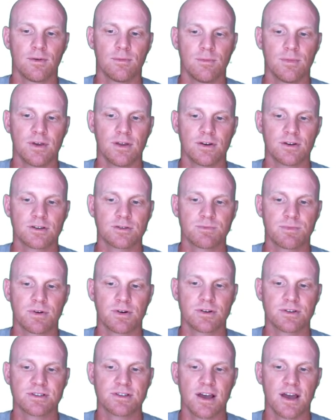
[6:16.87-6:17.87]
meters
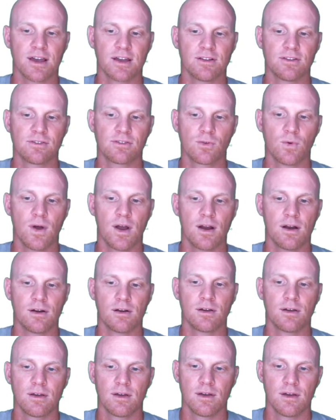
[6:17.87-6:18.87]
per second
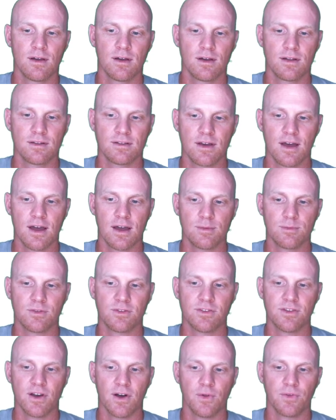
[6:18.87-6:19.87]
squared
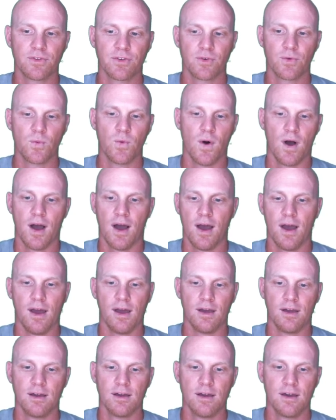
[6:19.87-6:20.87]
times delta
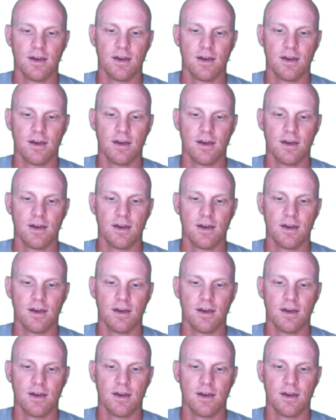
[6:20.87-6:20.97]
y.